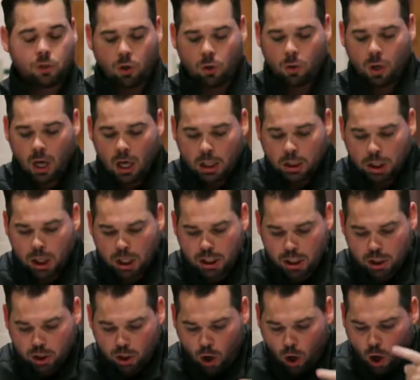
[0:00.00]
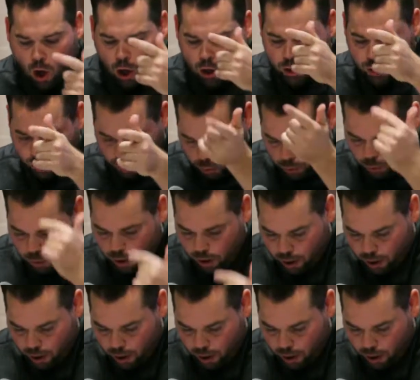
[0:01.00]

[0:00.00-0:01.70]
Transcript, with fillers: So Jesus calls to